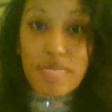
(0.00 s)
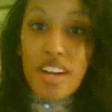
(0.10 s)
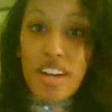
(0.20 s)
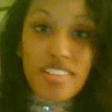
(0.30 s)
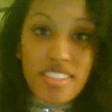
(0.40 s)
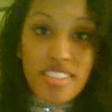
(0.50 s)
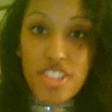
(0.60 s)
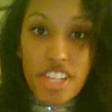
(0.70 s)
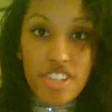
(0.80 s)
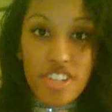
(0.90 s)
I'm constantly
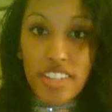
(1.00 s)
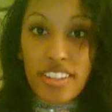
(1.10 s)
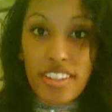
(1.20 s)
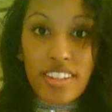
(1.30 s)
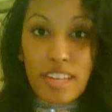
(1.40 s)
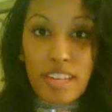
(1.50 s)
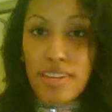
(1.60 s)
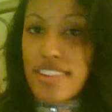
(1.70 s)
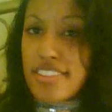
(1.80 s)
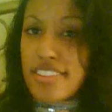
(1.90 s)
changing. I'm
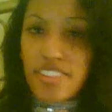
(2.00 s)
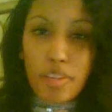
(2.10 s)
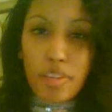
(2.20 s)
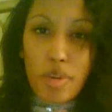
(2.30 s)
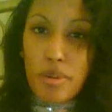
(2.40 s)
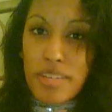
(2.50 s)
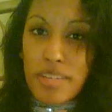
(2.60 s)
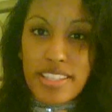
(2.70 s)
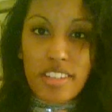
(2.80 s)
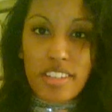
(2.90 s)
constantly learning more about
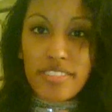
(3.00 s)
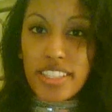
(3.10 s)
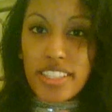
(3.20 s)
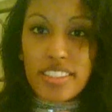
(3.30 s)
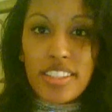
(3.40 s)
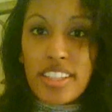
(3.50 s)
myself, and